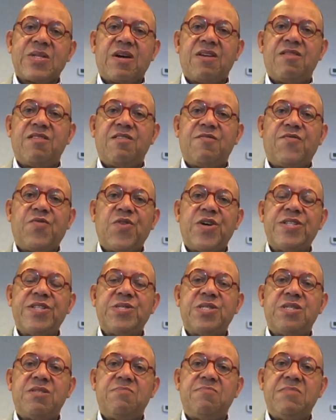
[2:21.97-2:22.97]
And their
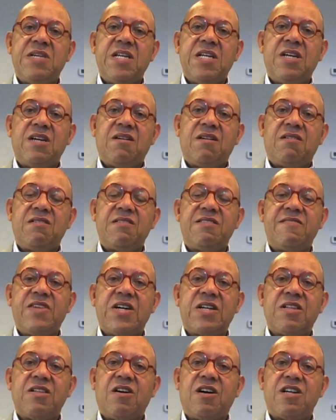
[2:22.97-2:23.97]
friends in the media are
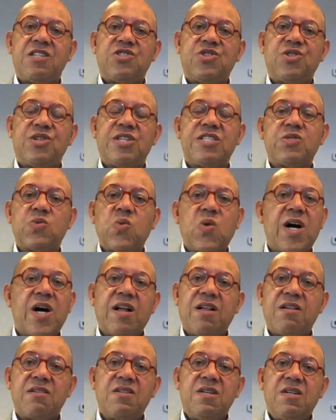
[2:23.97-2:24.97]
living larger as
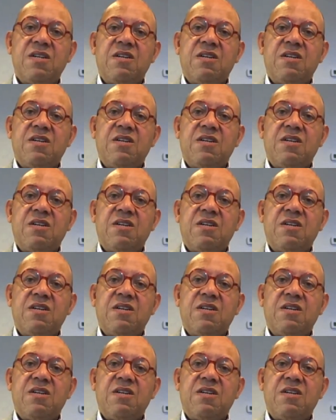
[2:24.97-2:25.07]
well.